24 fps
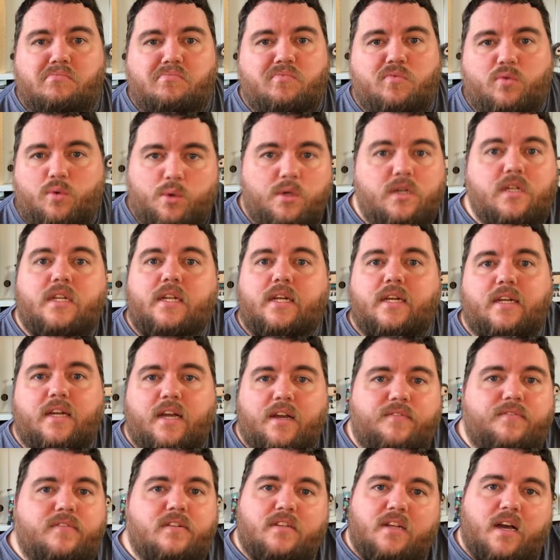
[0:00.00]
ruining
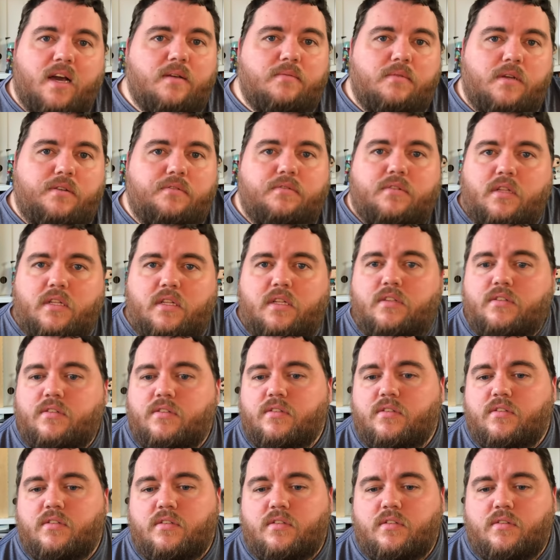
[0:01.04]
every time he
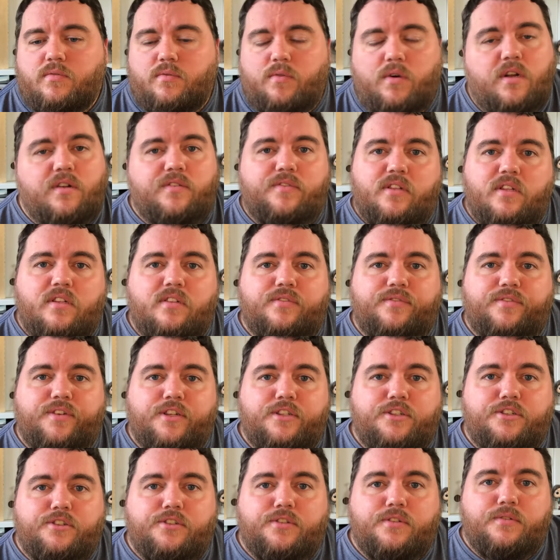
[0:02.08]
releases one of these
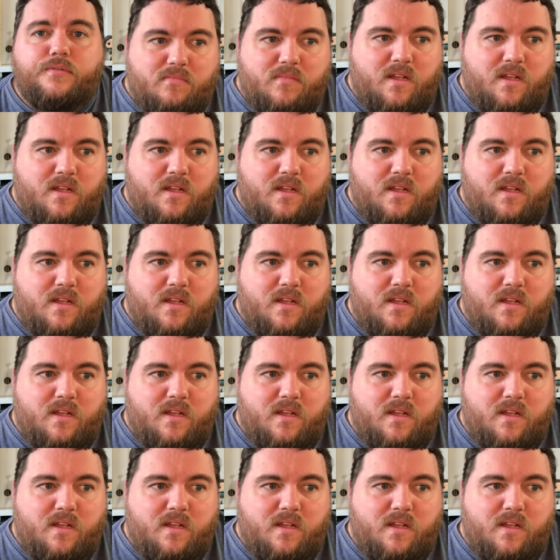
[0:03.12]
fish.